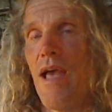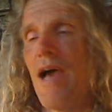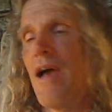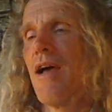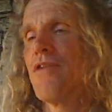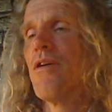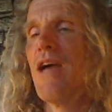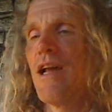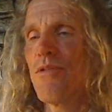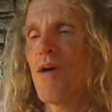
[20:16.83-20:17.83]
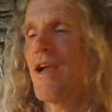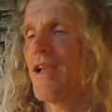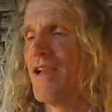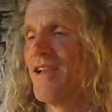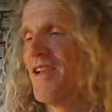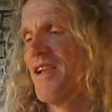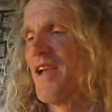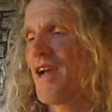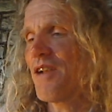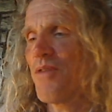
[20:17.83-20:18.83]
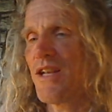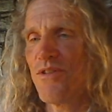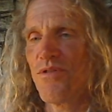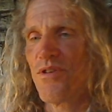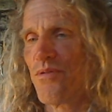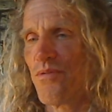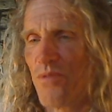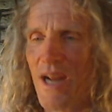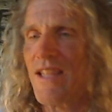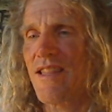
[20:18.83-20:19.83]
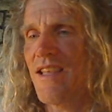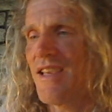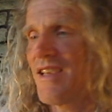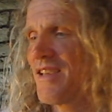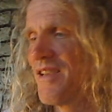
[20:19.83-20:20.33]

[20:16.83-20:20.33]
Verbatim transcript: how do I do the right thing